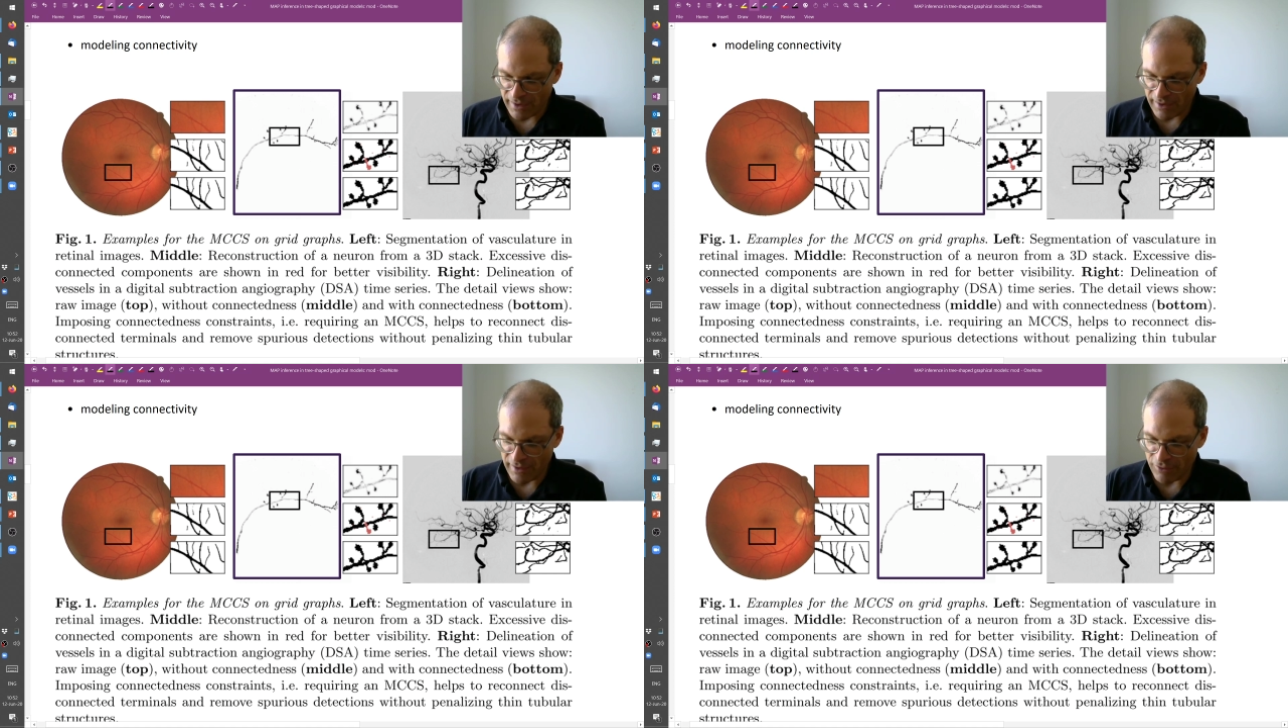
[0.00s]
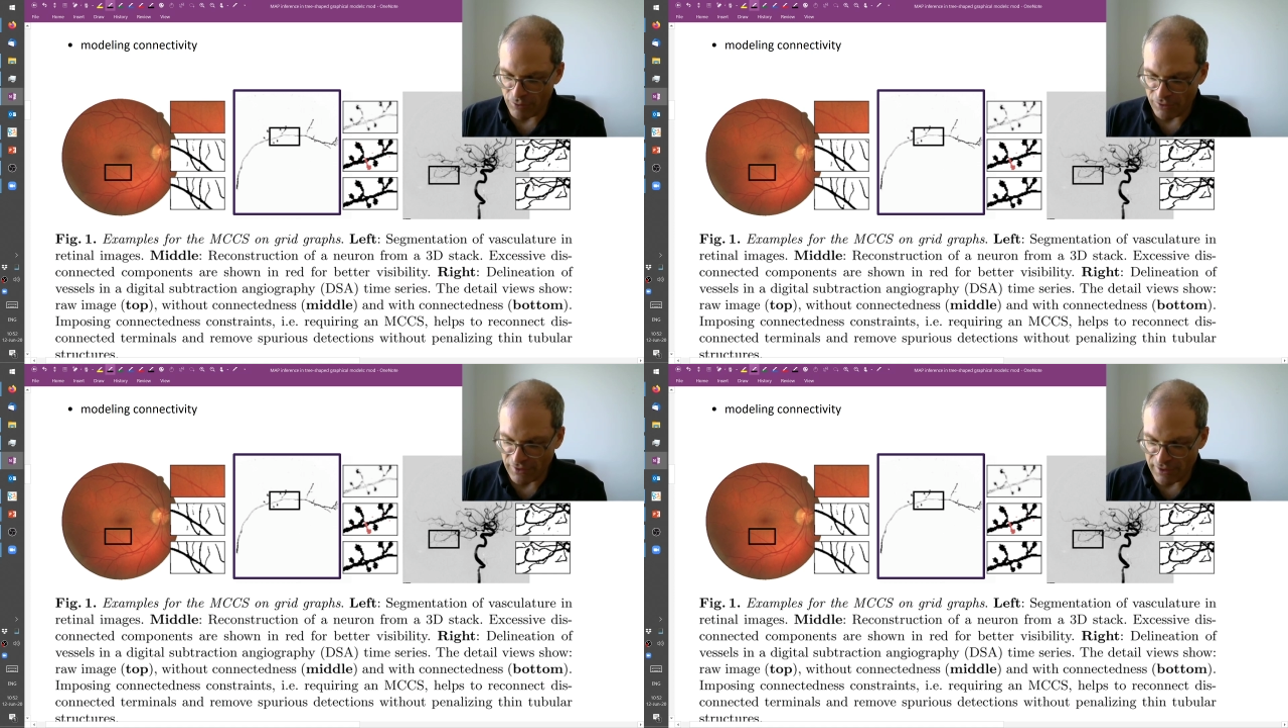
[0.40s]
And then
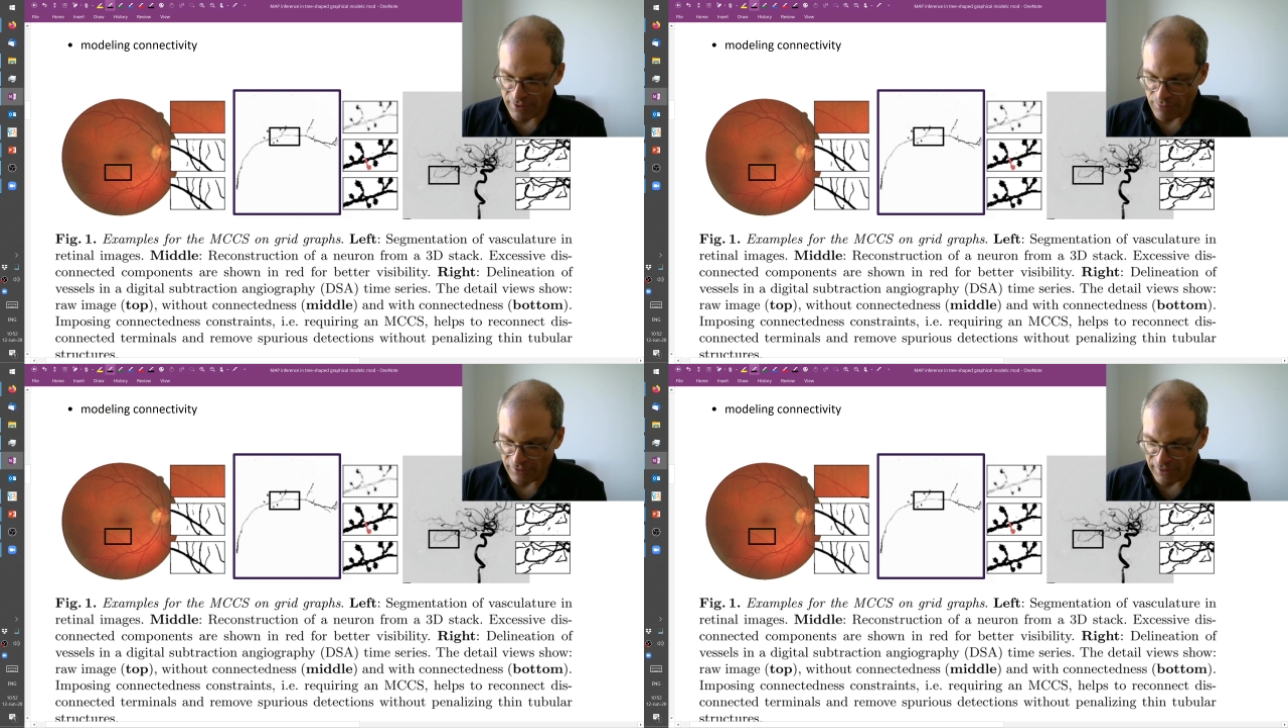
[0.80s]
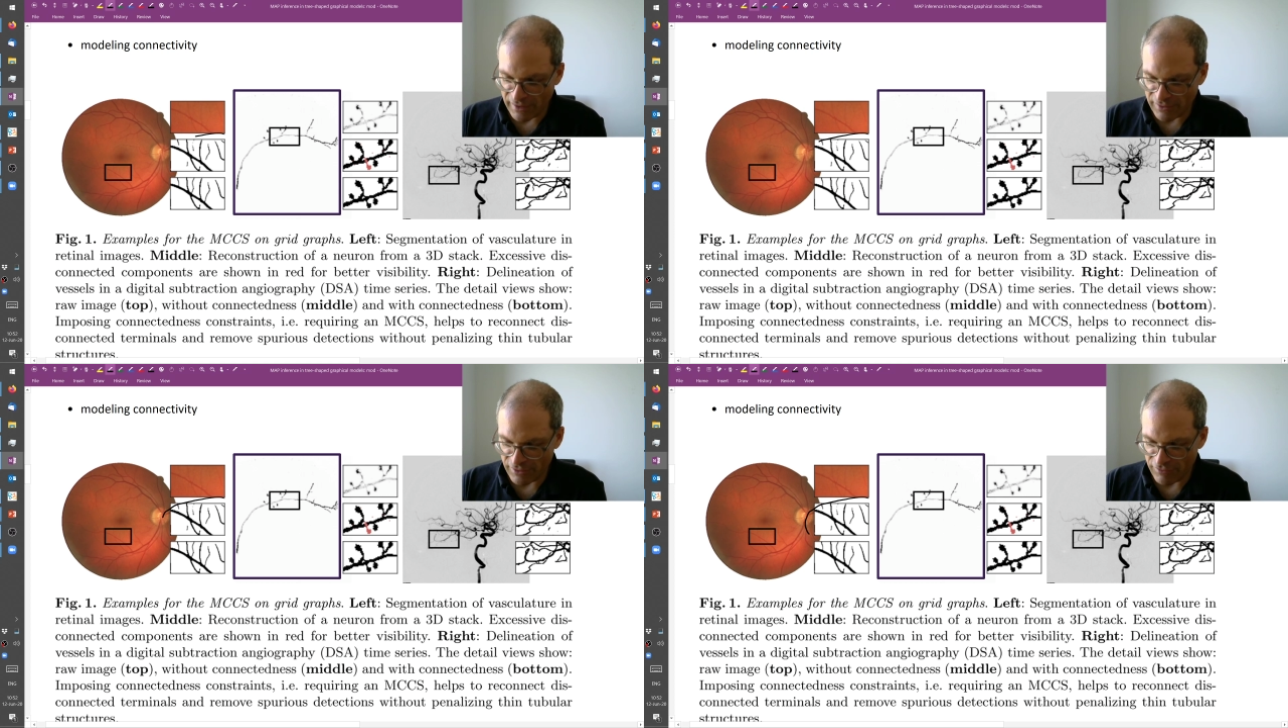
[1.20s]
you see the
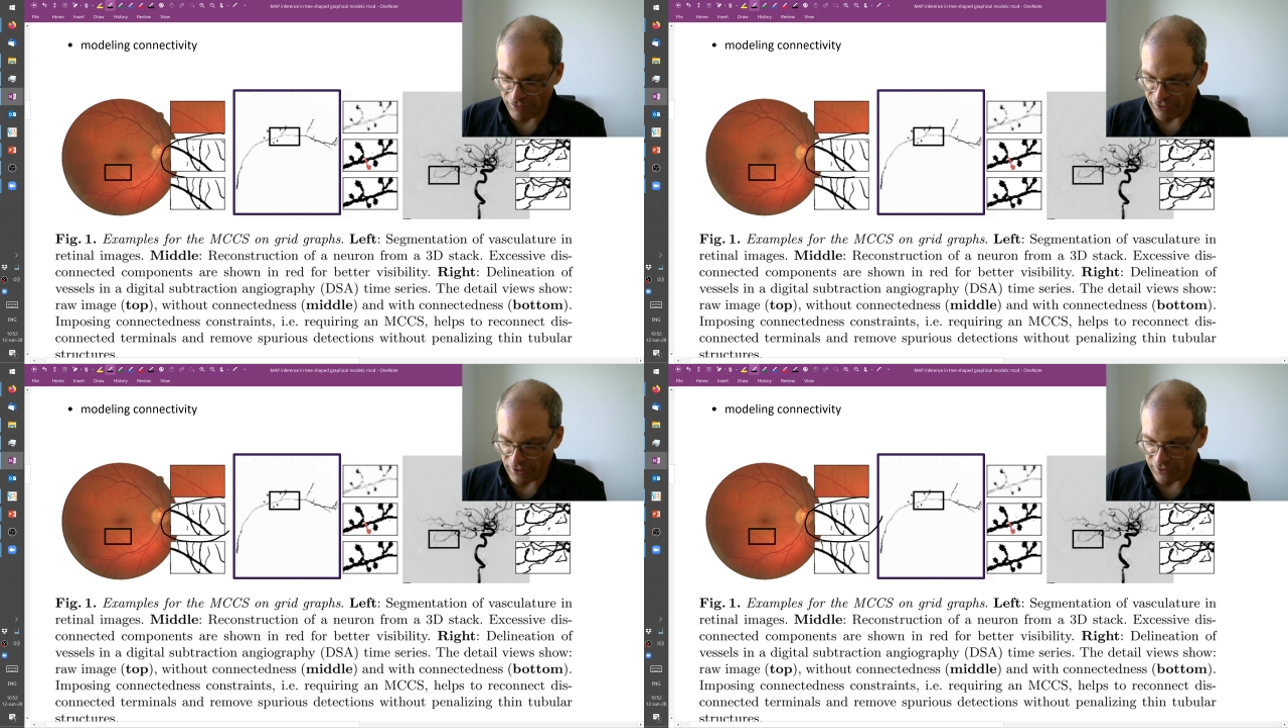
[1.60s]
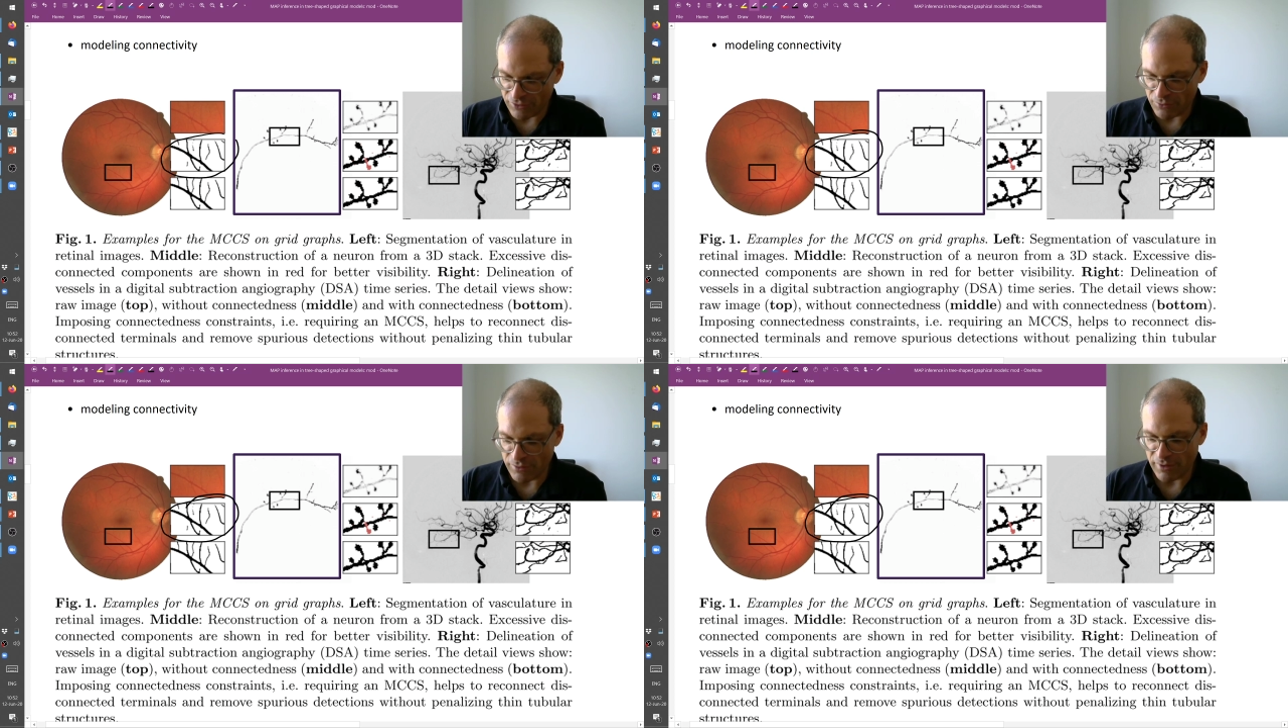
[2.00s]
result if you just
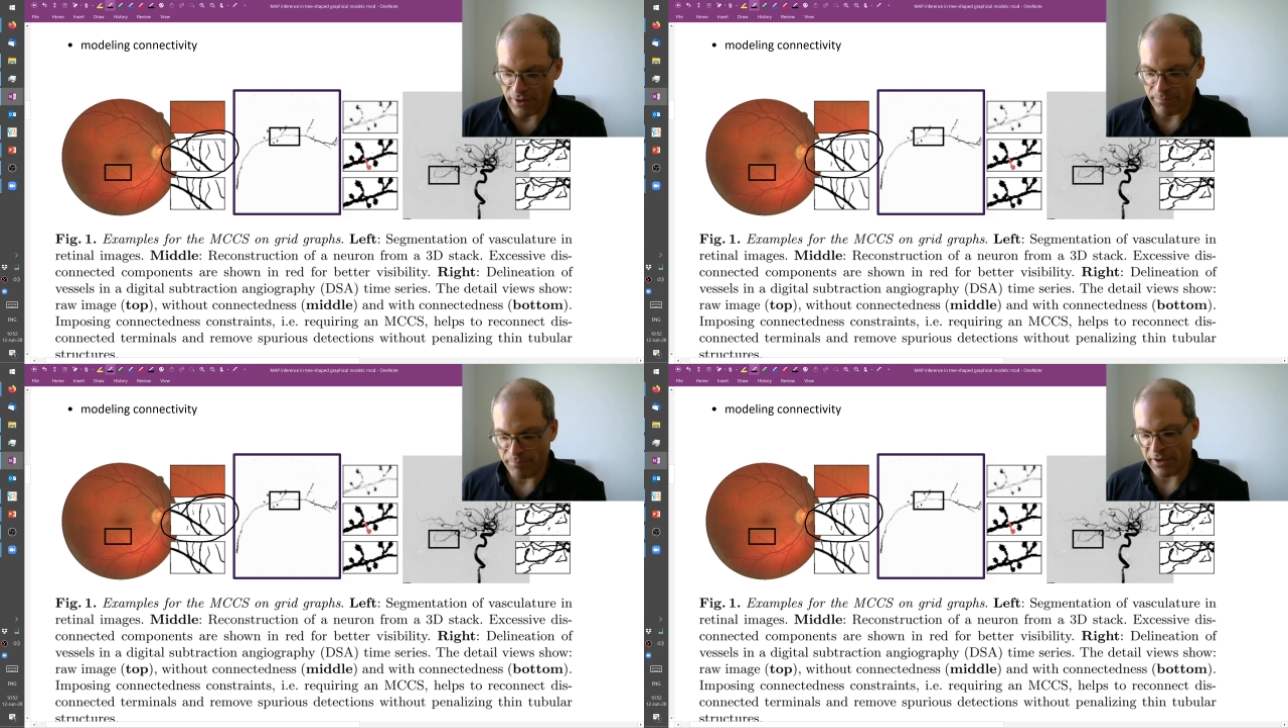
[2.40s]
do a